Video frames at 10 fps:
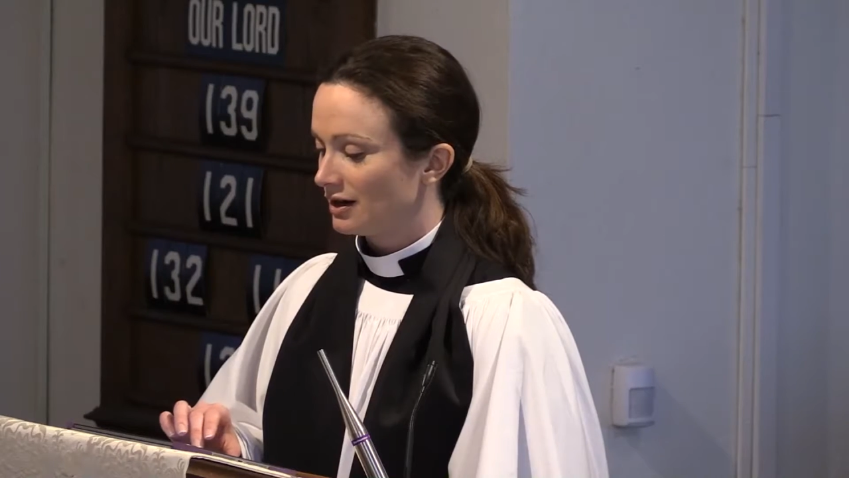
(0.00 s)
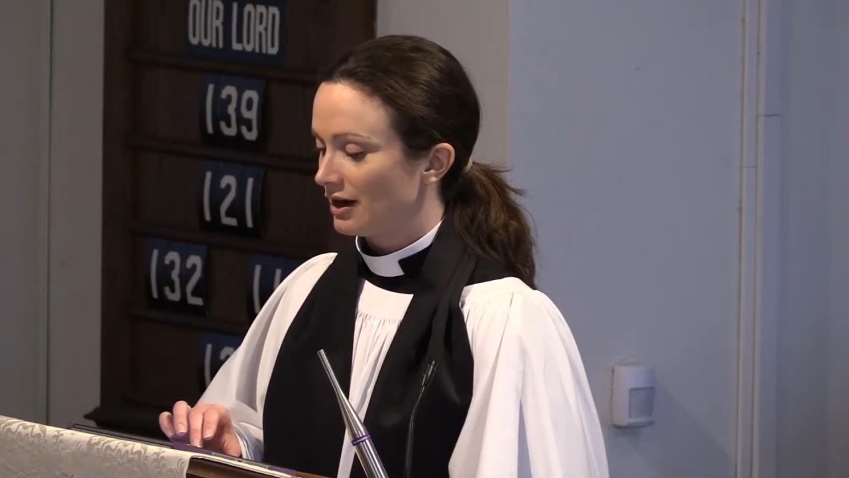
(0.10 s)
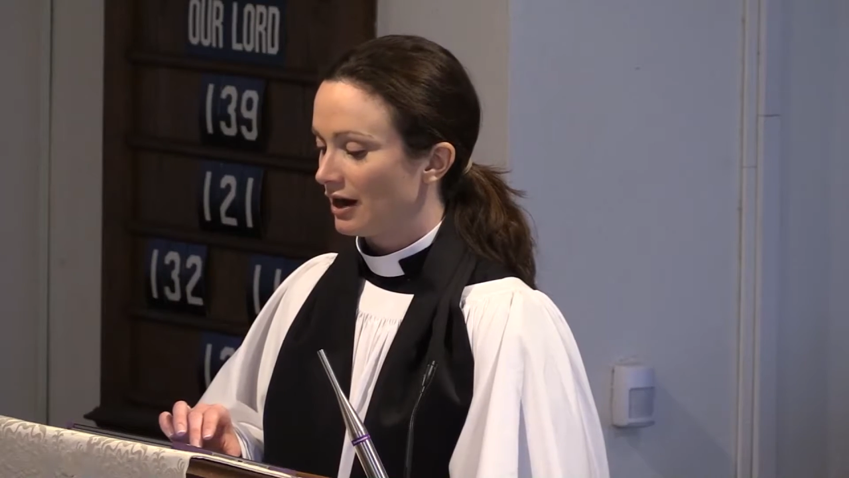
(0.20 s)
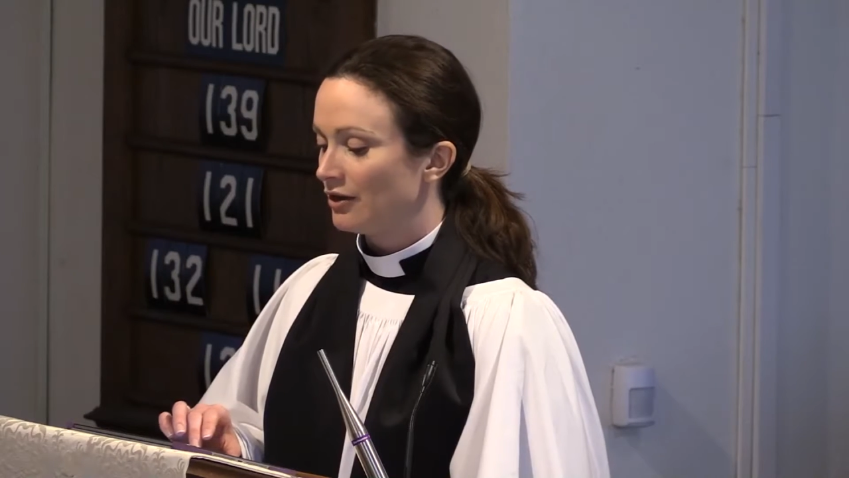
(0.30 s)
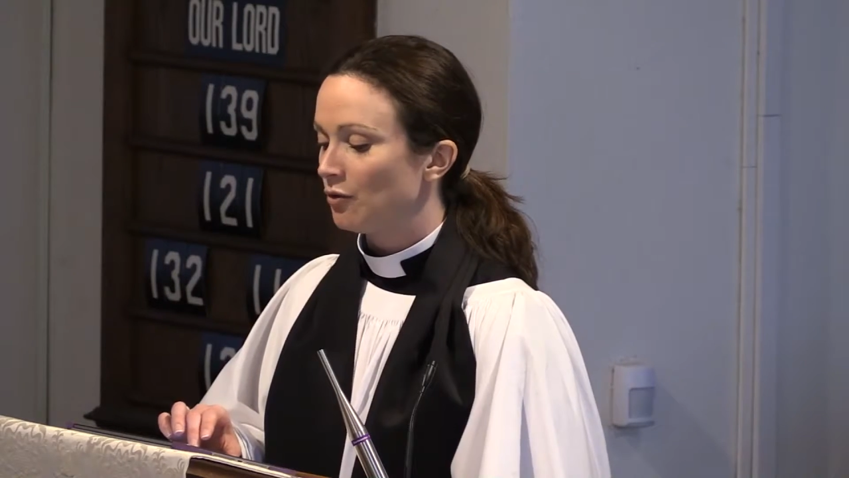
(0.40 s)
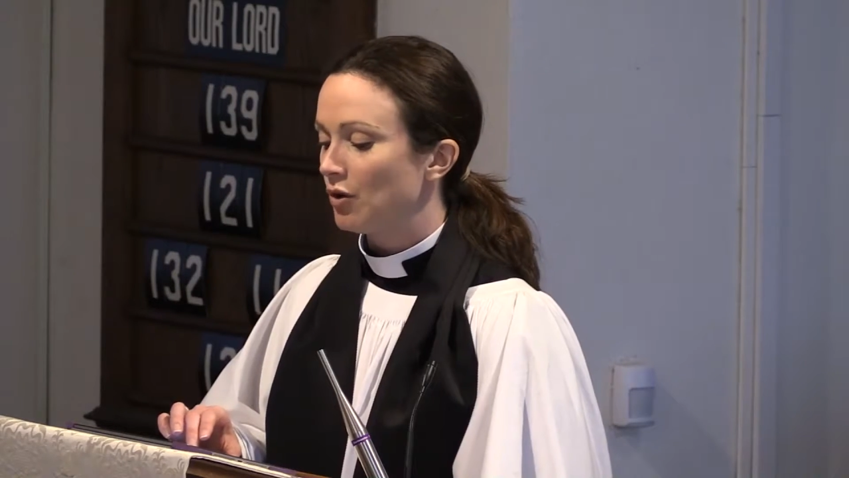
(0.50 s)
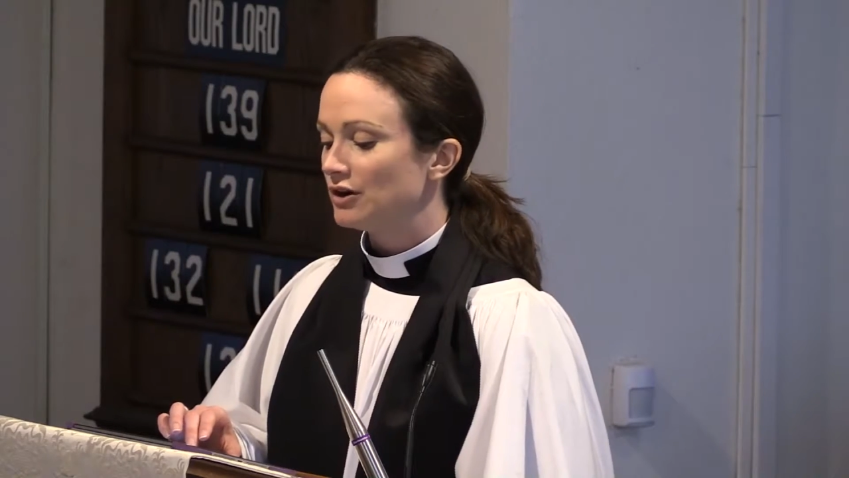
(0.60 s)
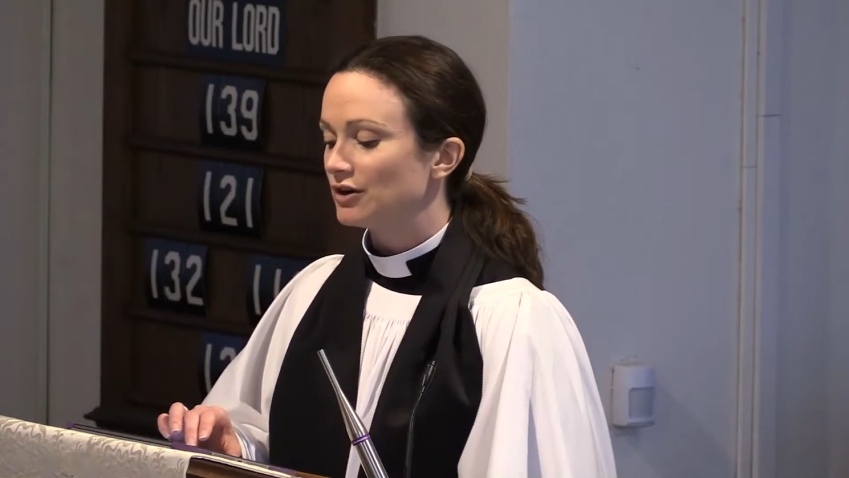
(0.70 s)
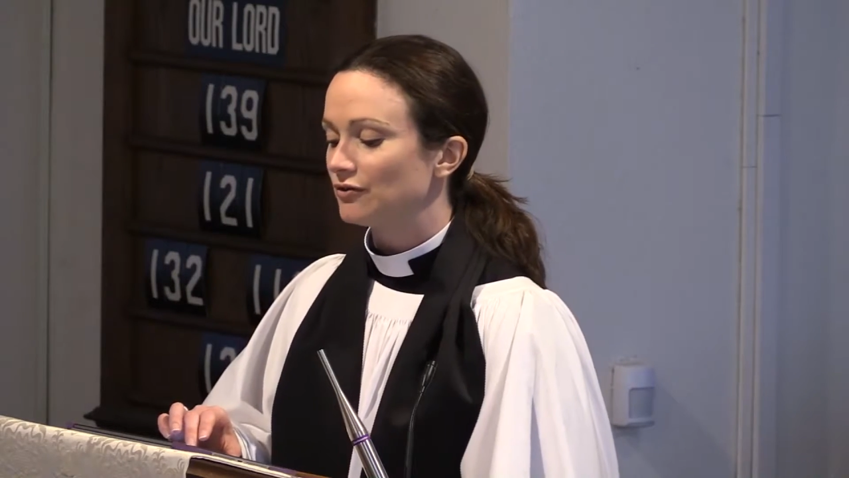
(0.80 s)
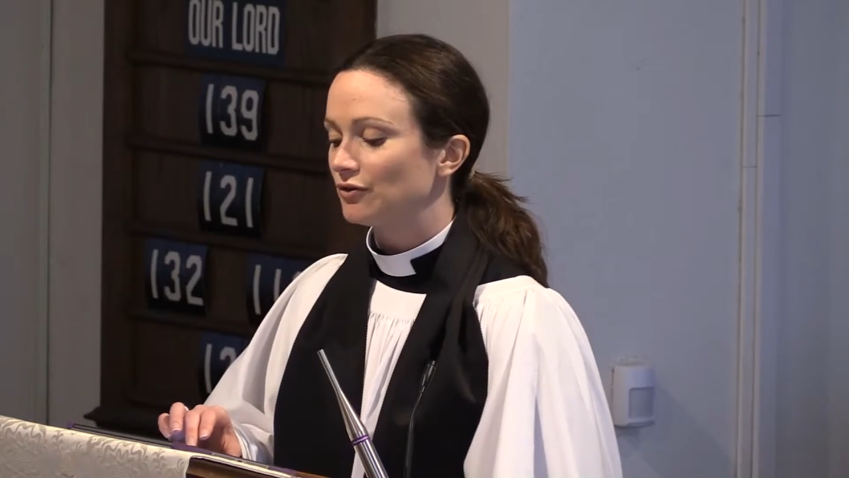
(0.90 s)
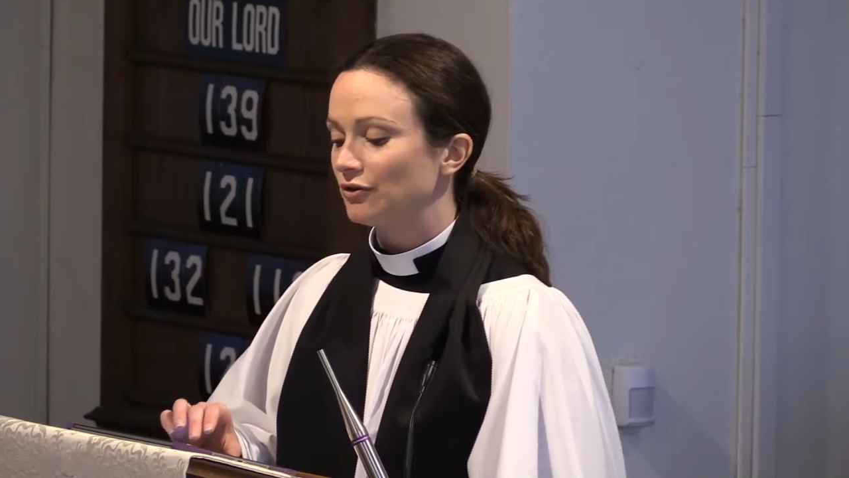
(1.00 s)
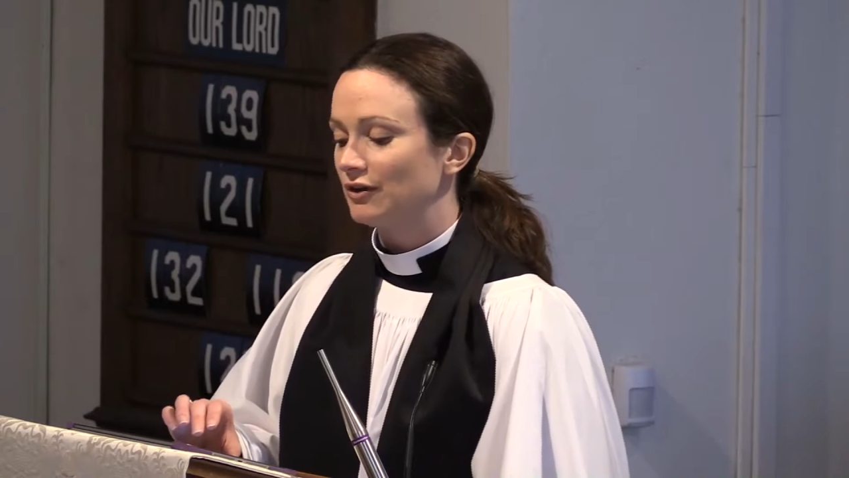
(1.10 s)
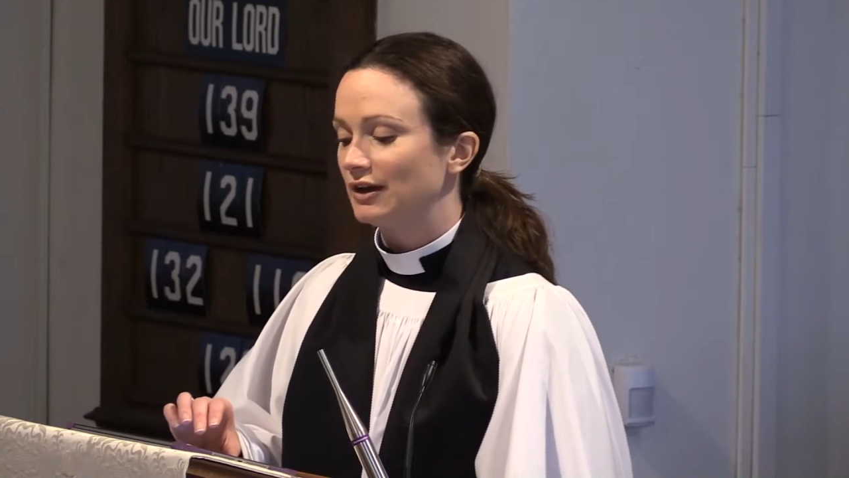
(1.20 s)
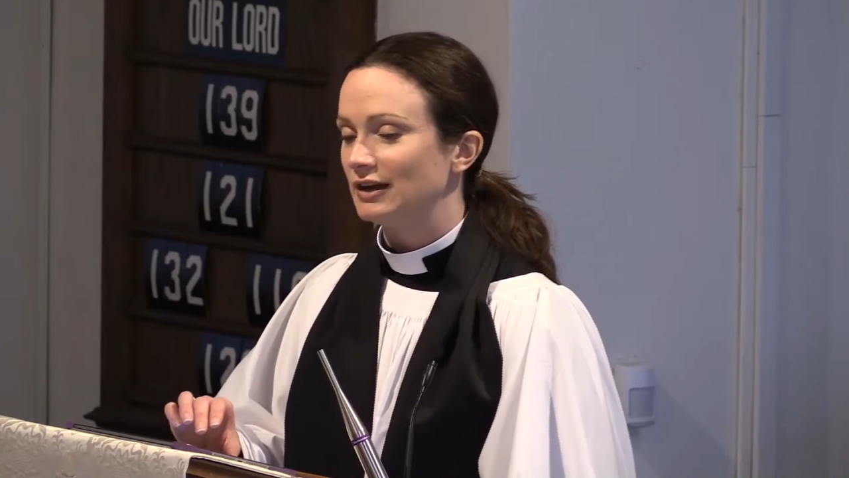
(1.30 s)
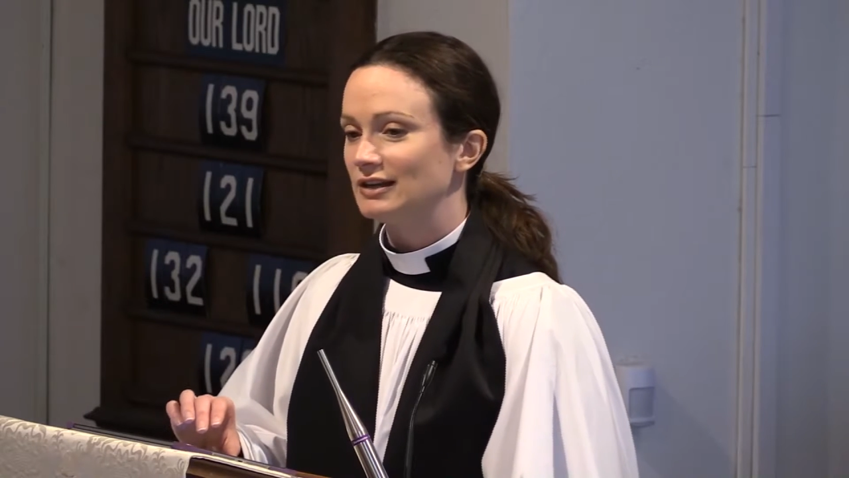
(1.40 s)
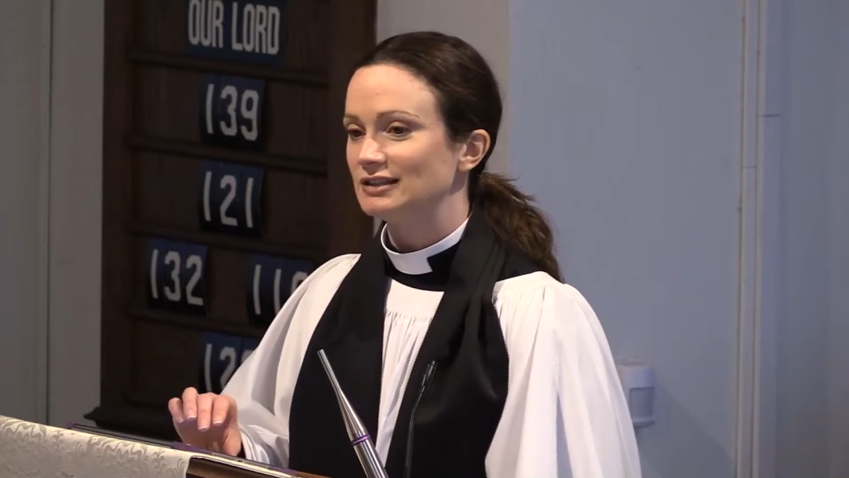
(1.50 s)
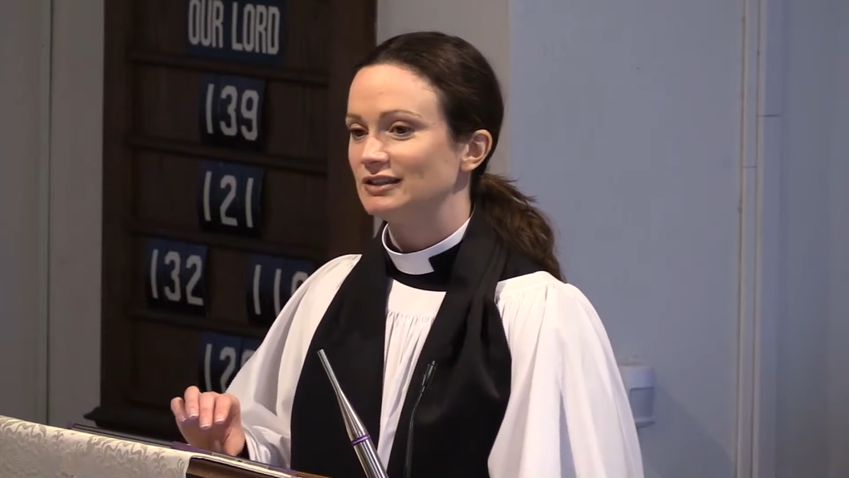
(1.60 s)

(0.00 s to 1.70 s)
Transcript: And the wonderful thing is